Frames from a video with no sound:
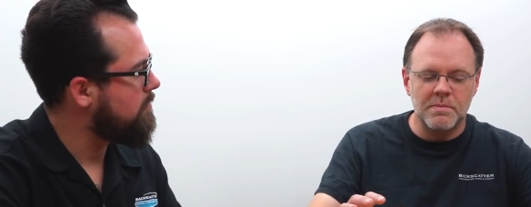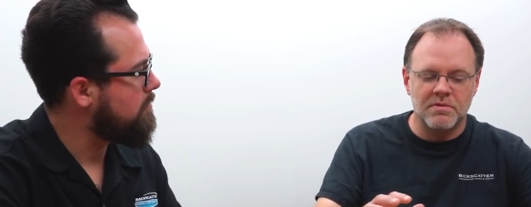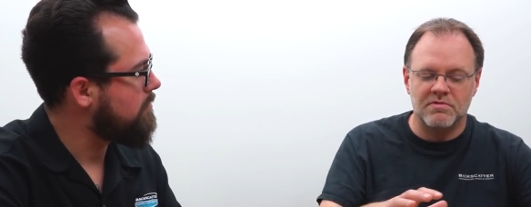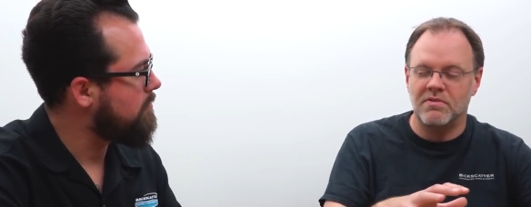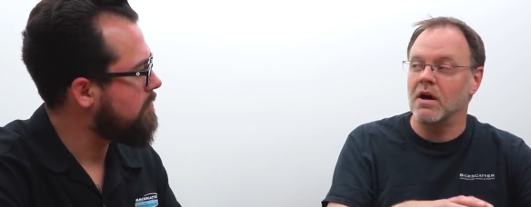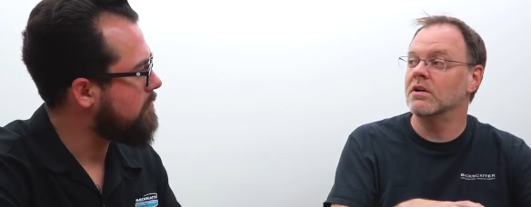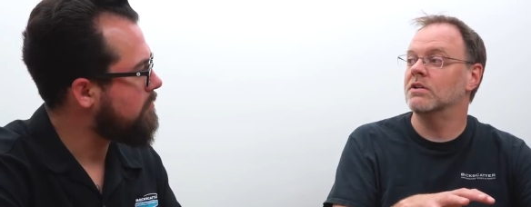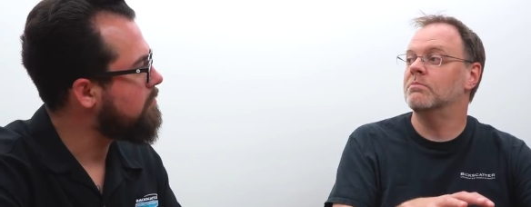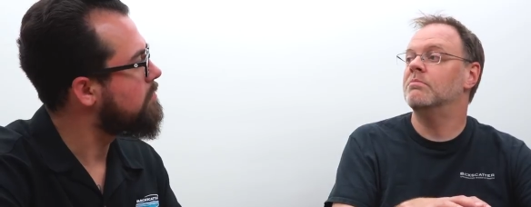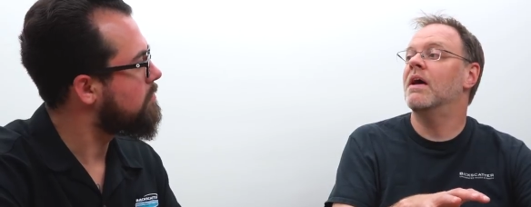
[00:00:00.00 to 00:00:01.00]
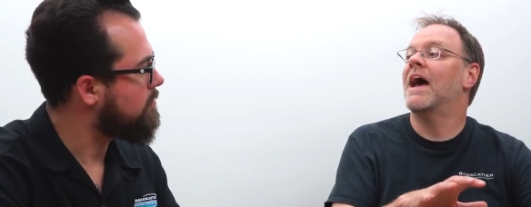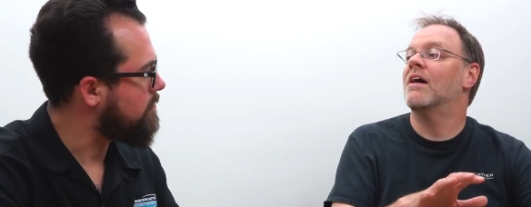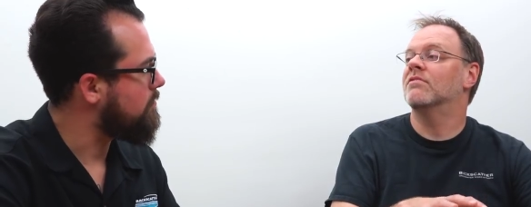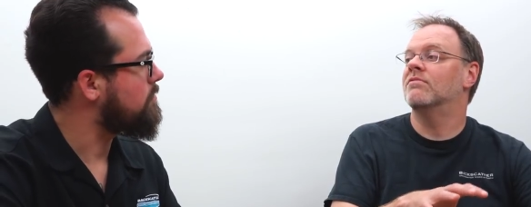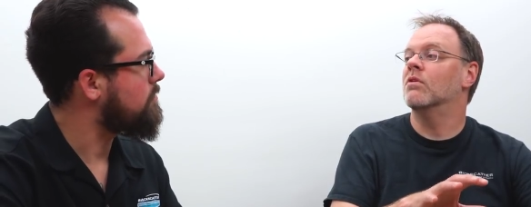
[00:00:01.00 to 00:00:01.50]
Speaker 1: might prefer to
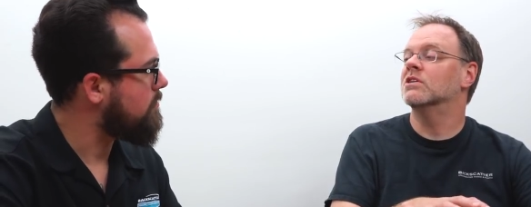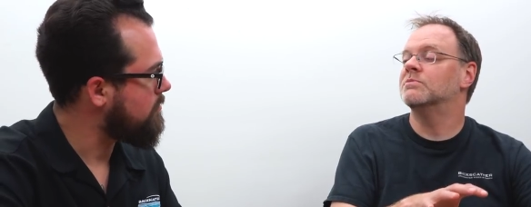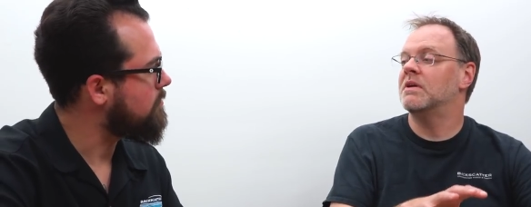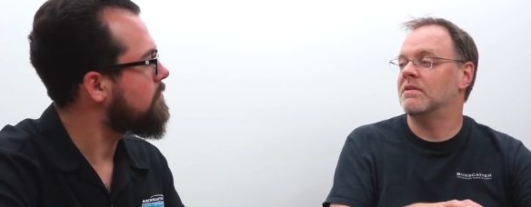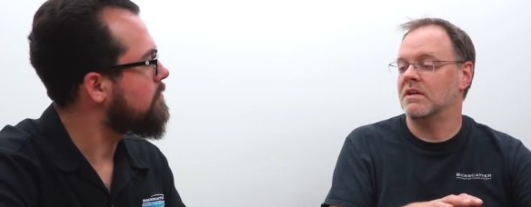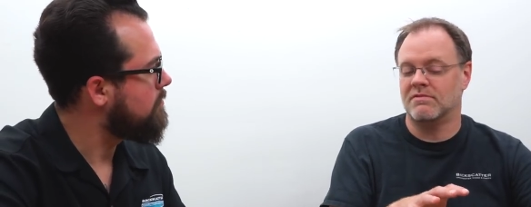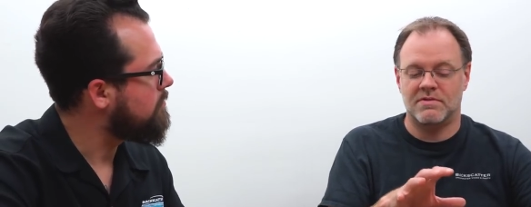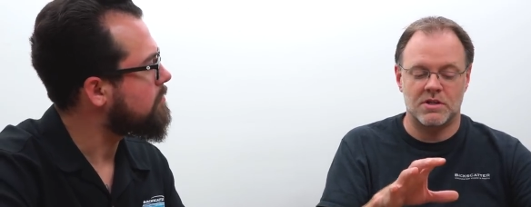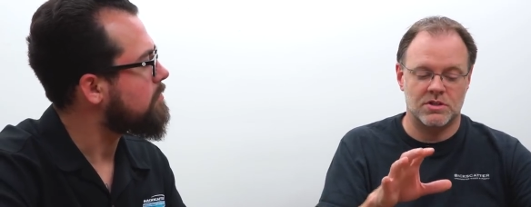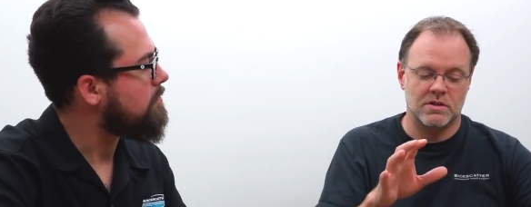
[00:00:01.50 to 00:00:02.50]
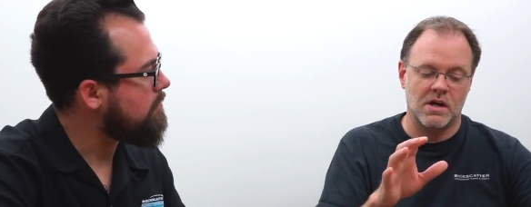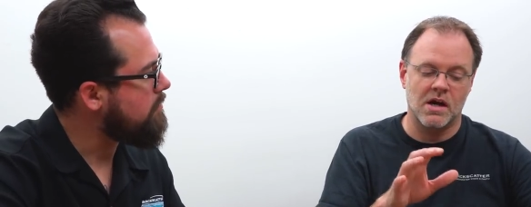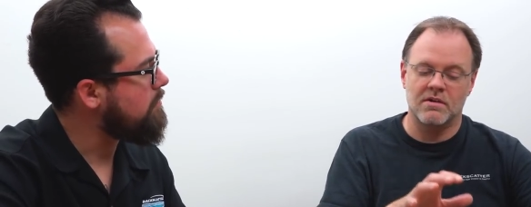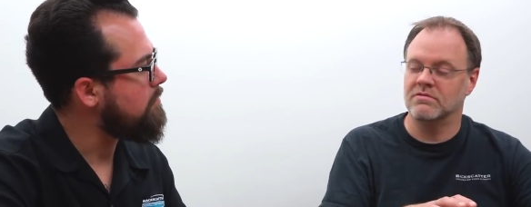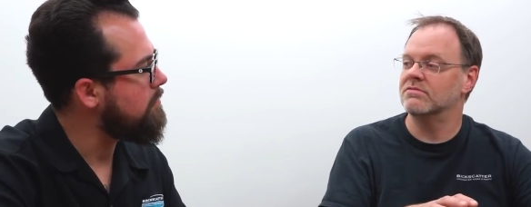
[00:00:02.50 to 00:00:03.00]
have the focus peaking feature
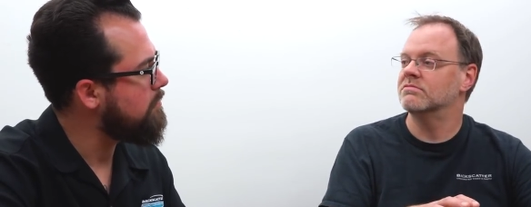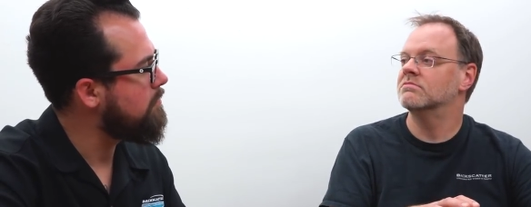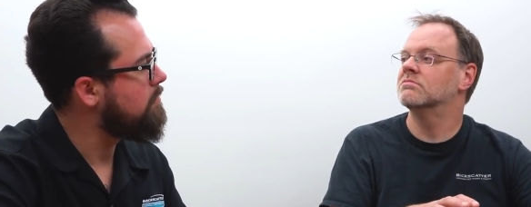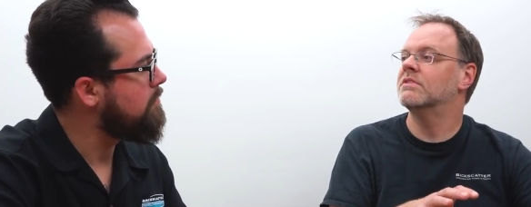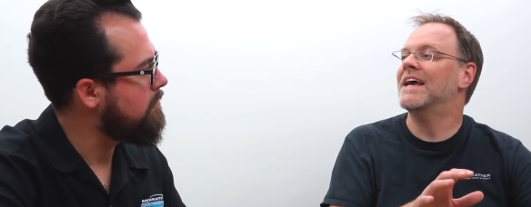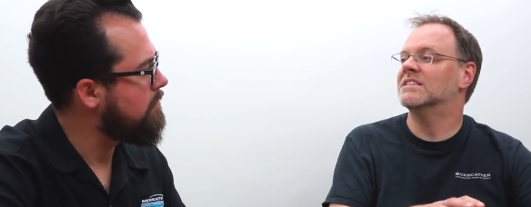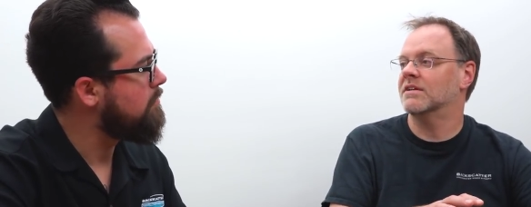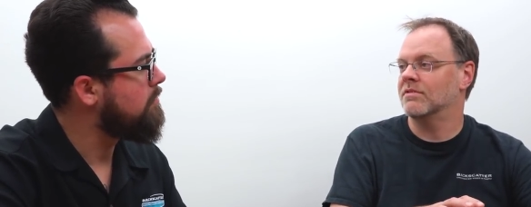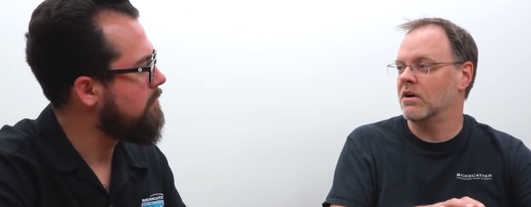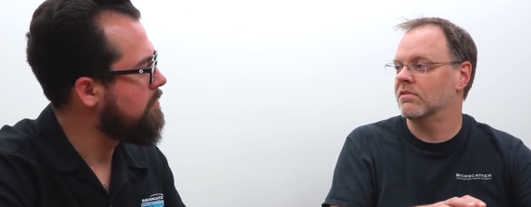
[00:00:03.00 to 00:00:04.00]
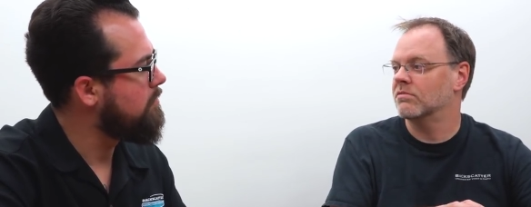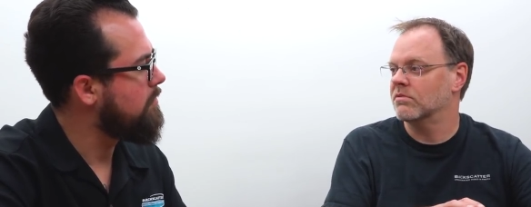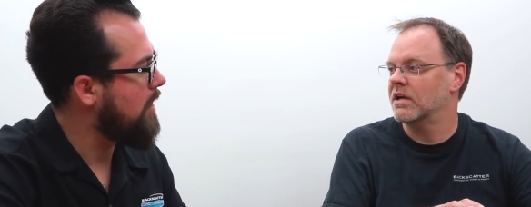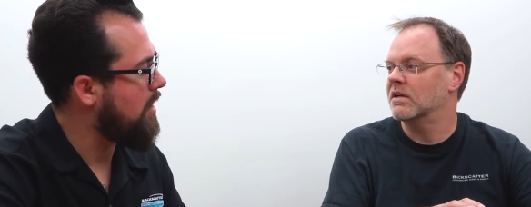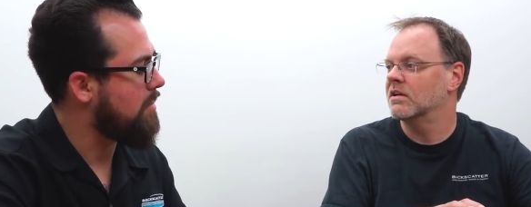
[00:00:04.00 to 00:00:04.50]
of the
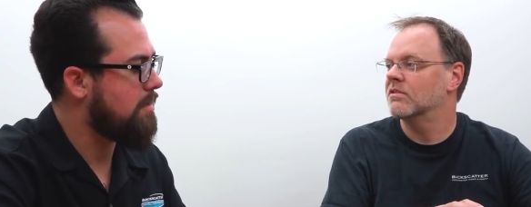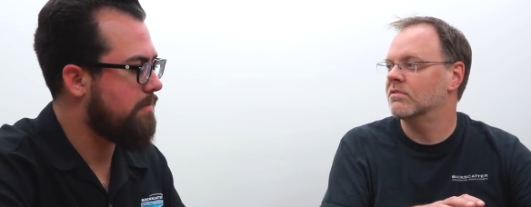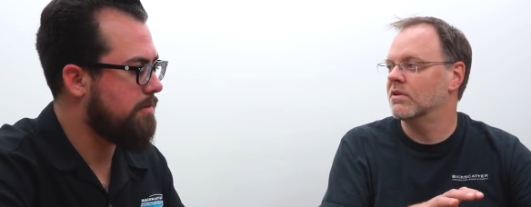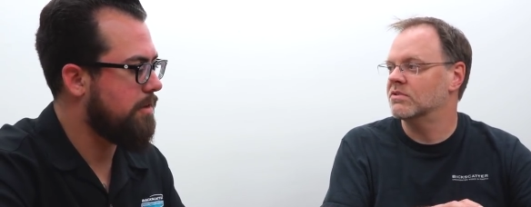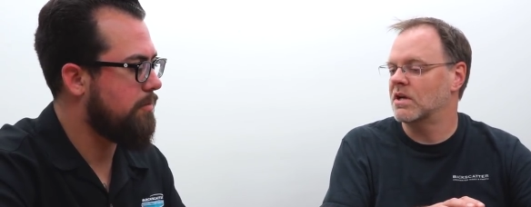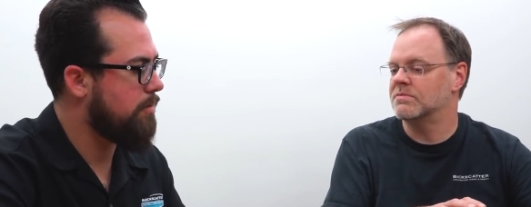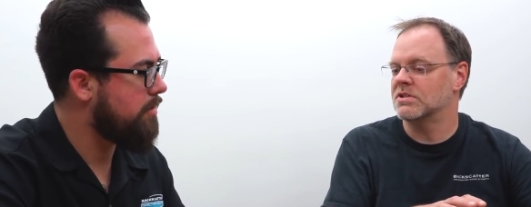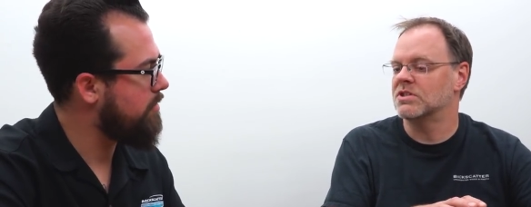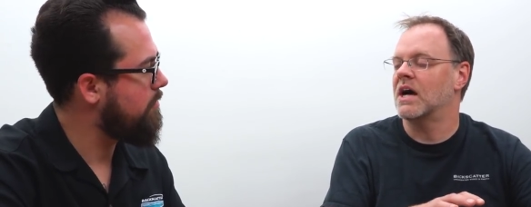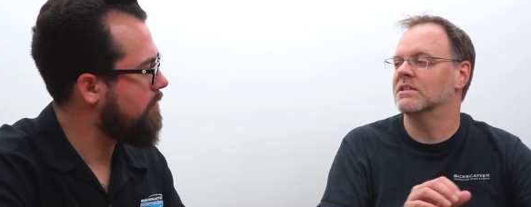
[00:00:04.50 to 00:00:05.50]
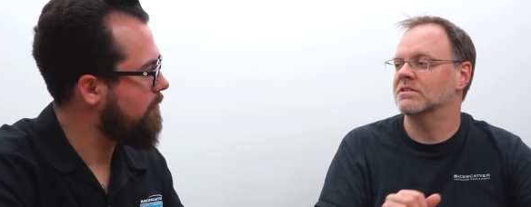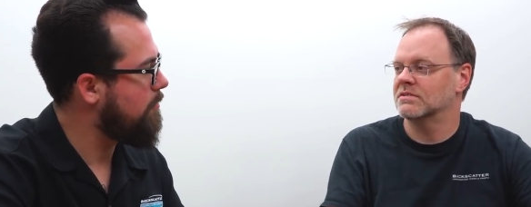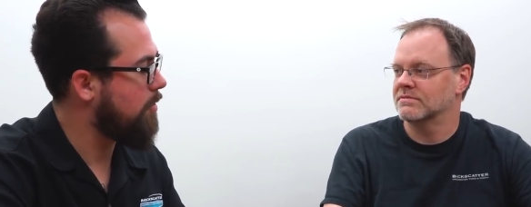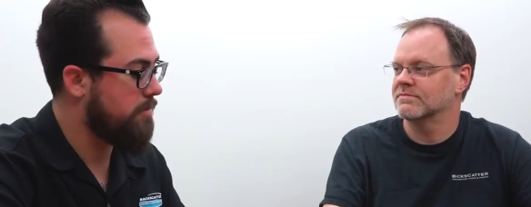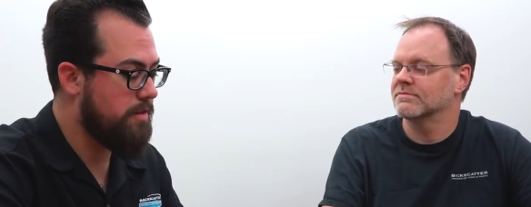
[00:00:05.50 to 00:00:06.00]
A7R3. Yeah, definitely worth,
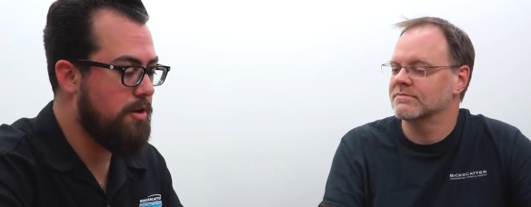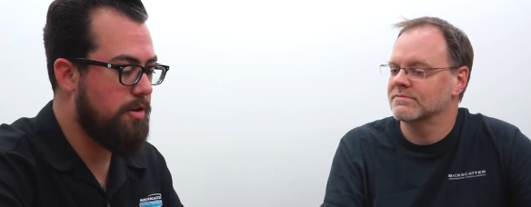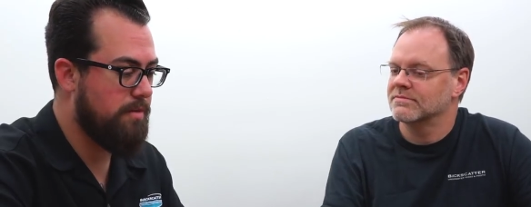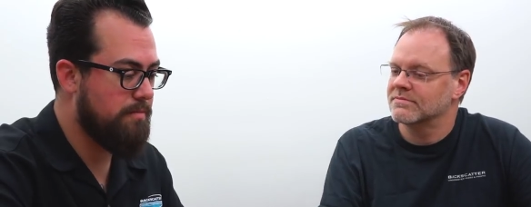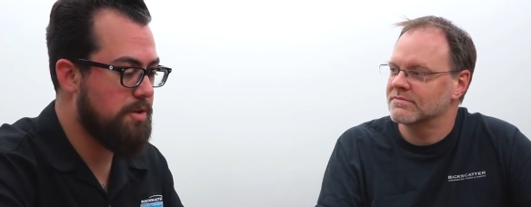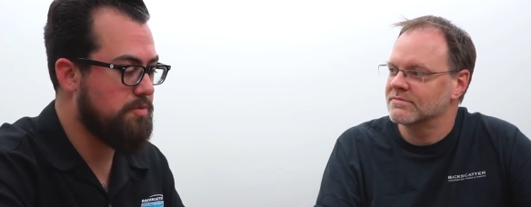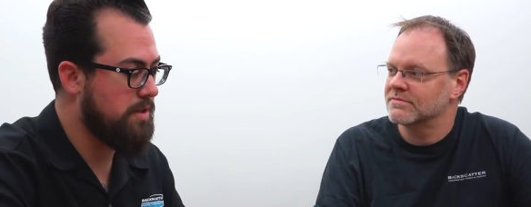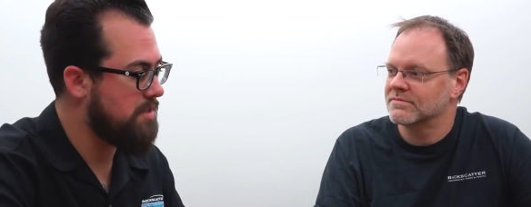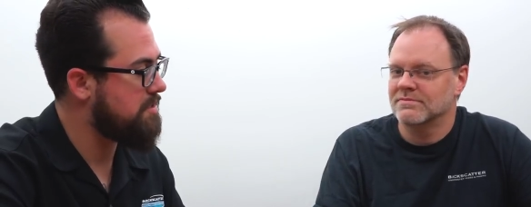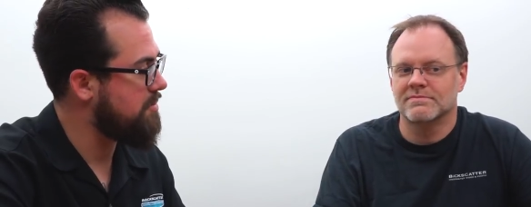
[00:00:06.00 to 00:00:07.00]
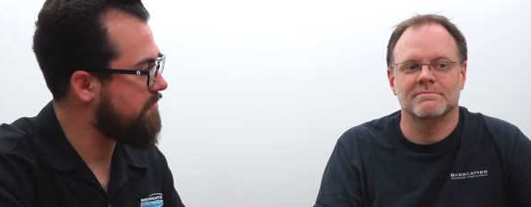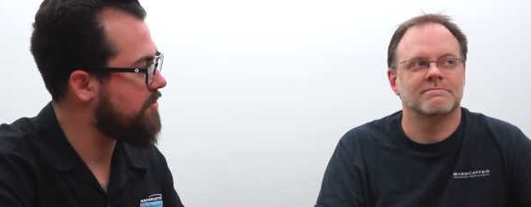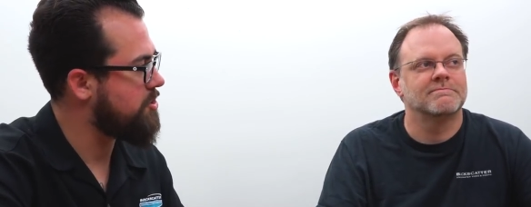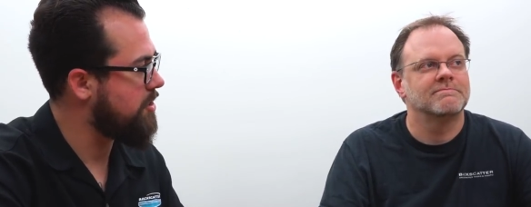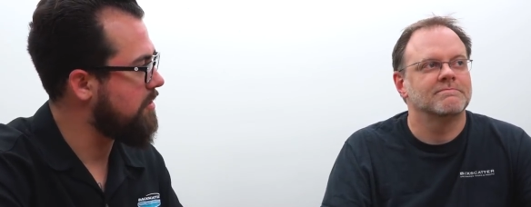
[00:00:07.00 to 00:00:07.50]
Speaker 2: shots. worth noting between these two
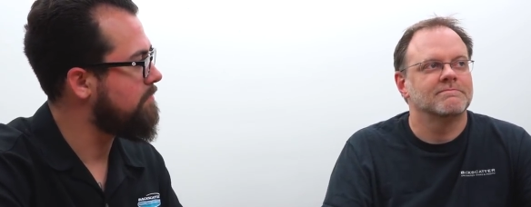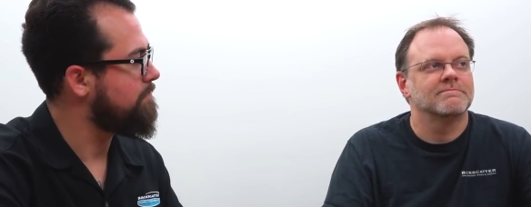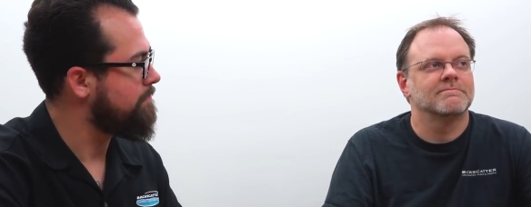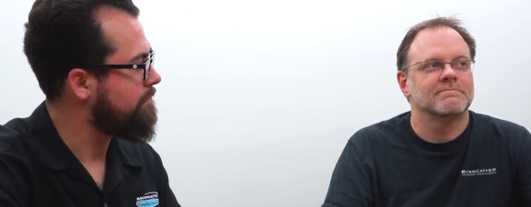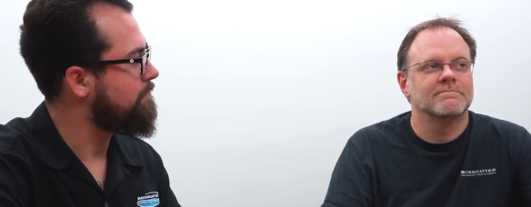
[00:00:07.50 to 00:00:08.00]
for sure.